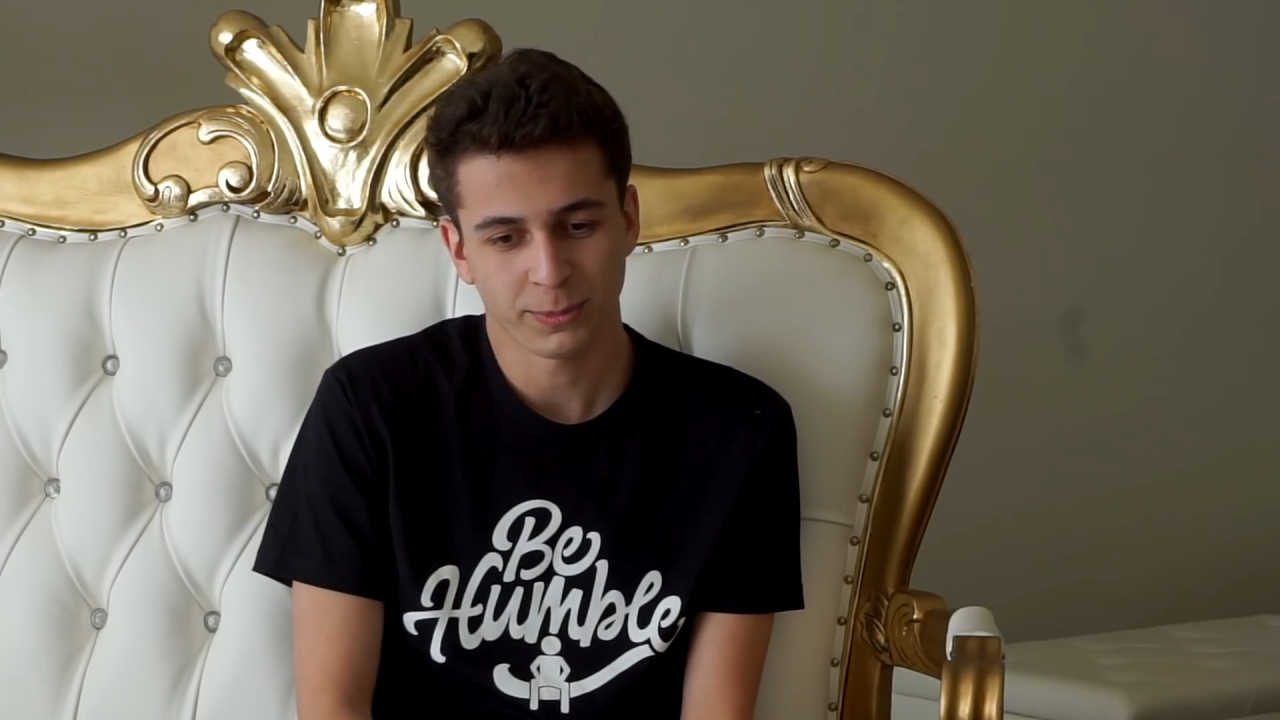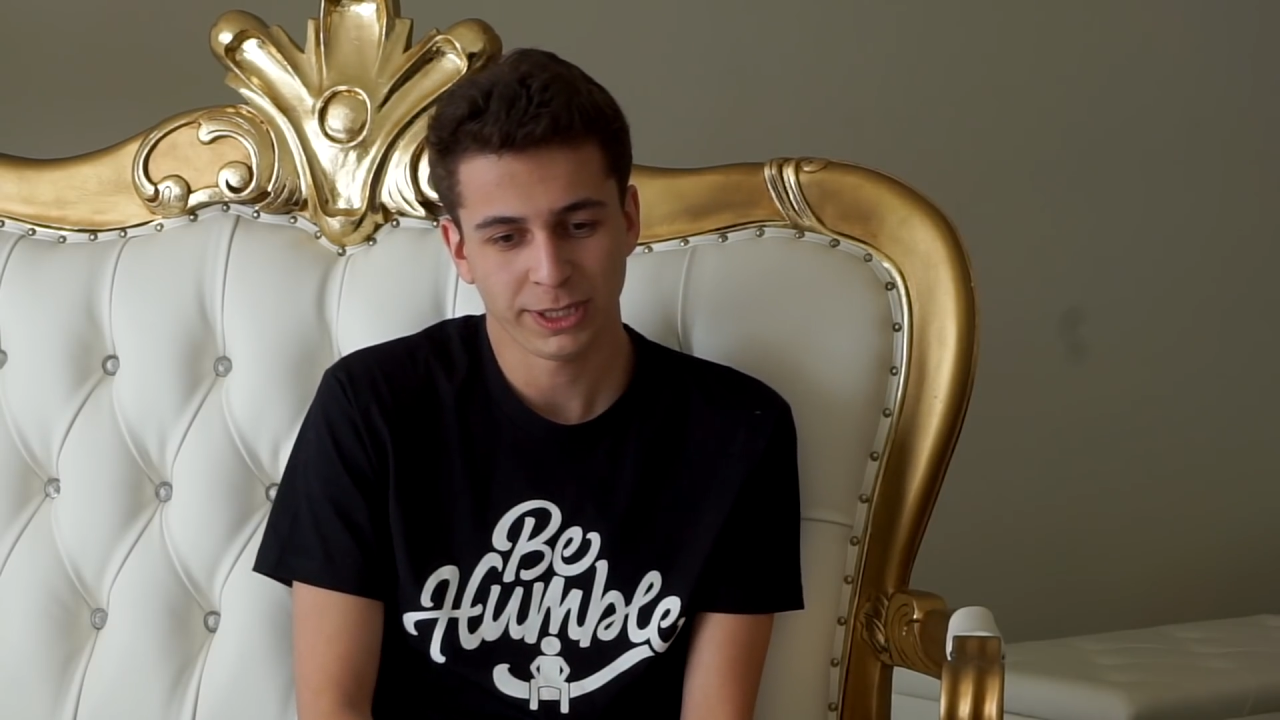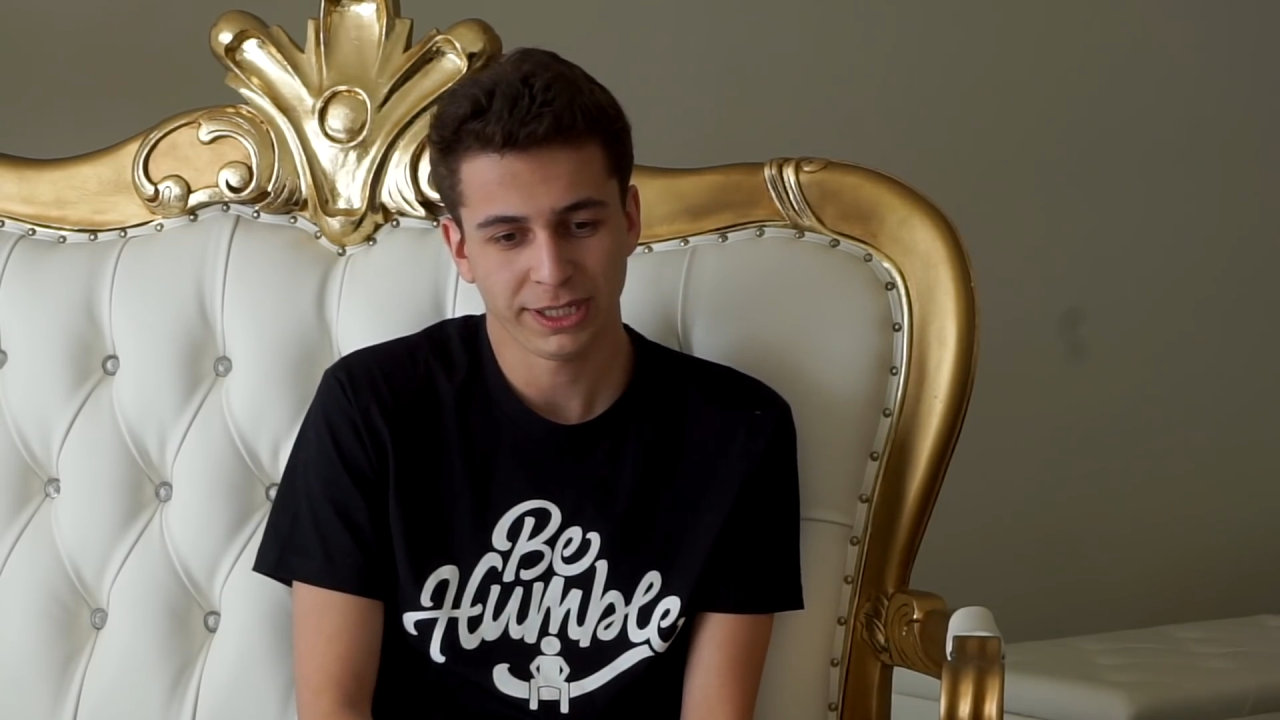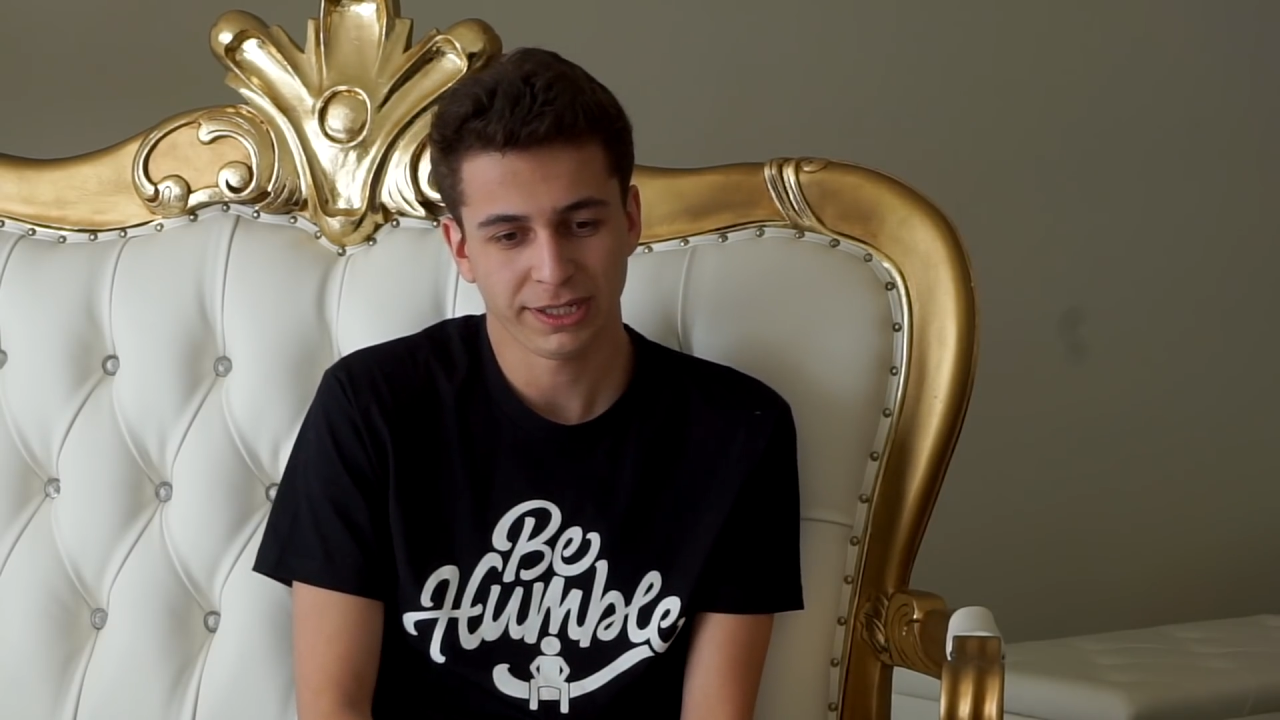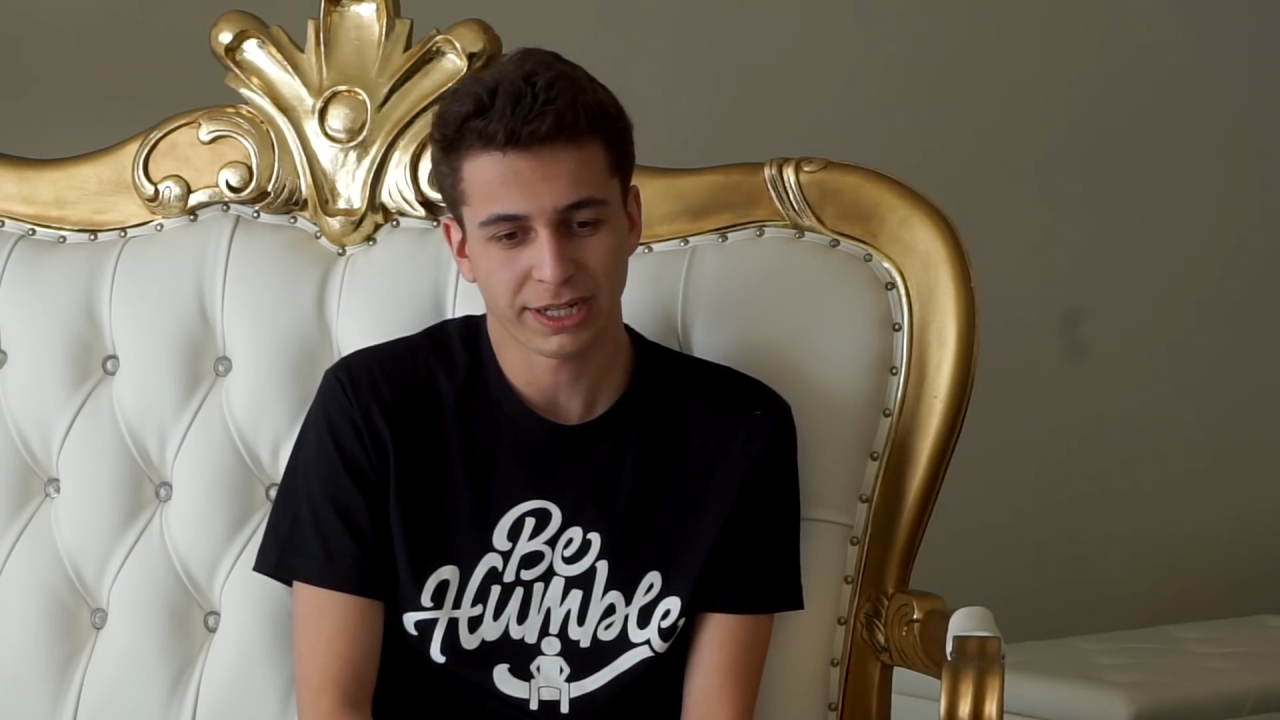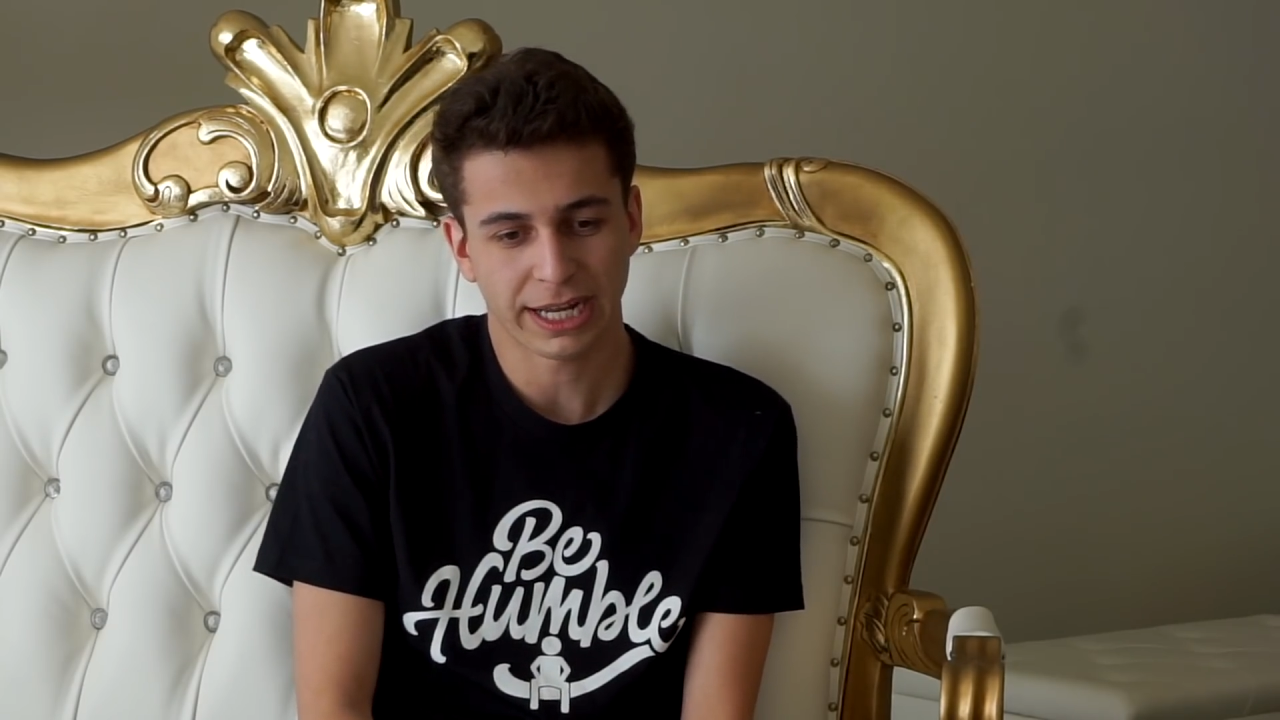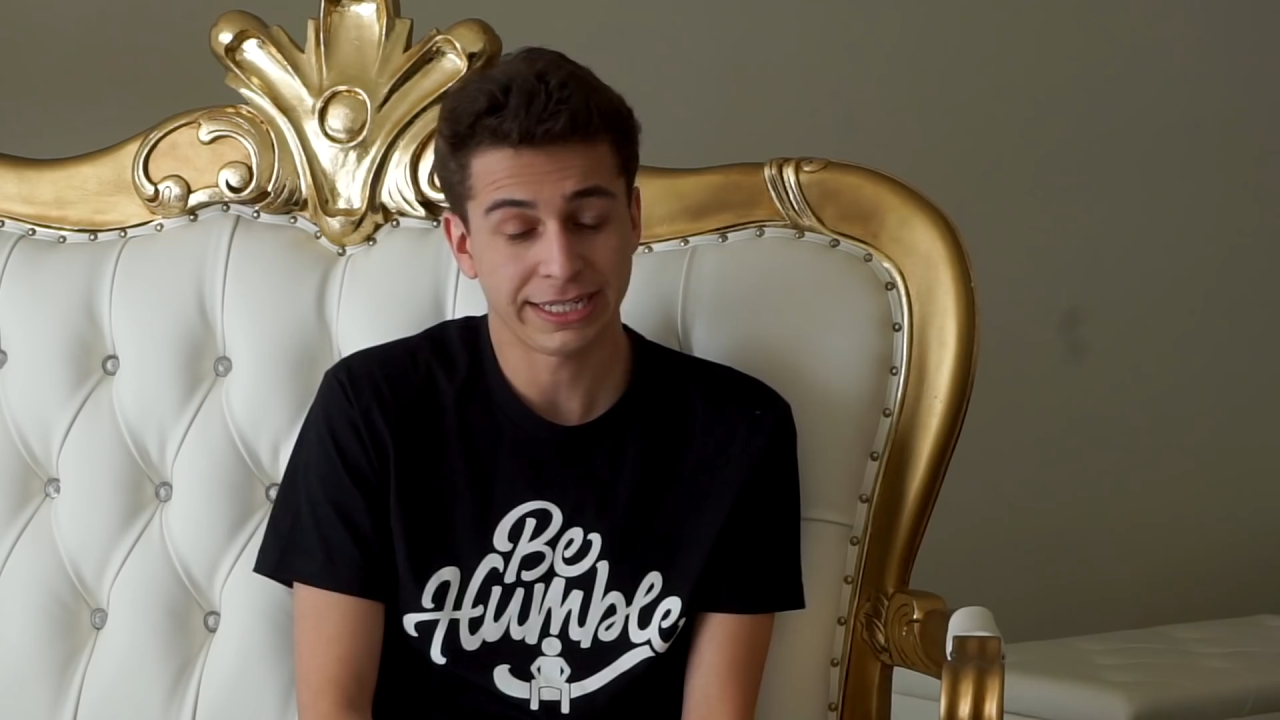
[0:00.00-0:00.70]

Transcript: me,